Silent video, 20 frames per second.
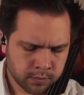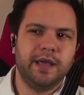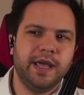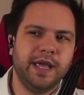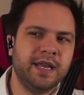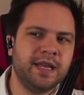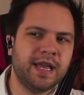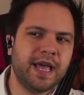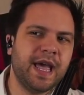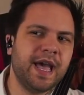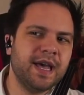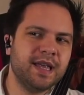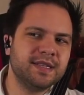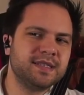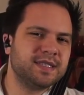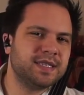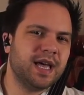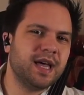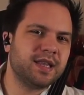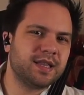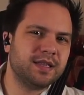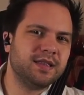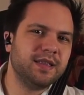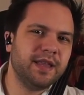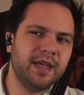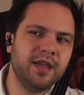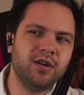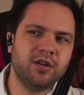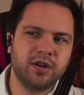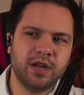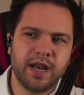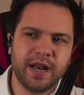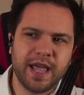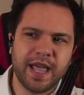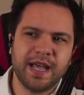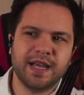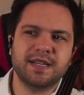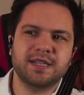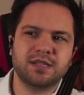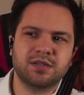It adds that layer, that
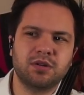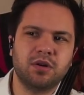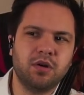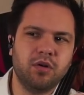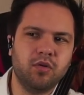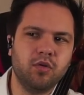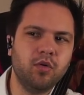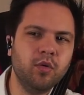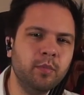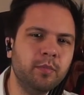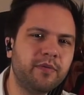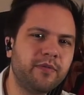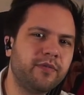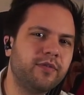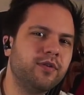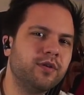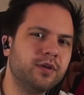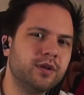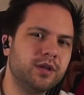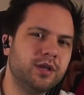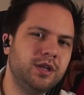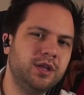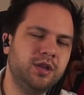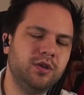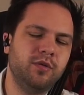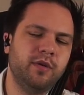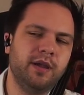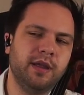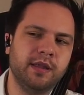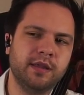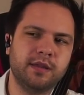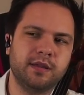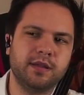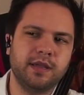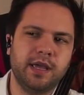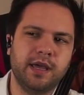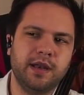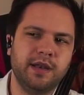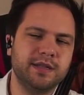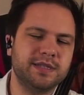extra oomph to it,
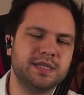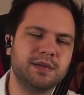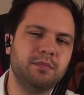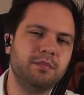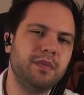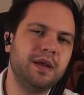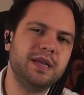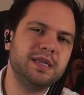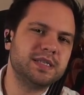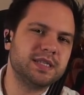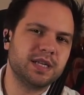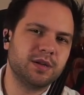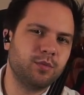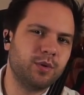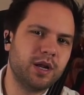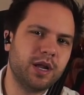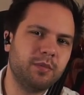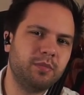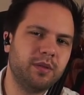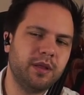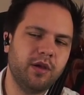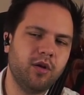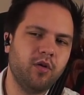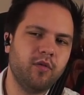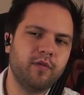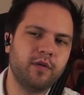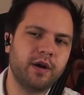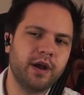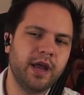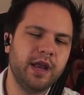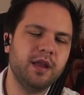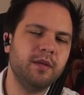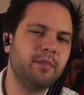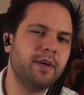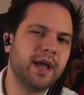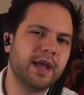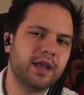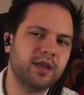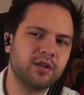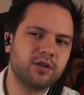and it's amazing when I play over any
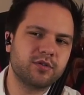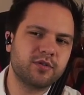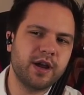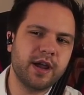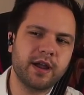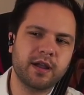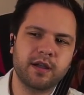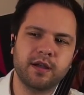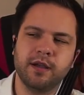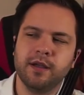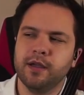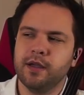backing track.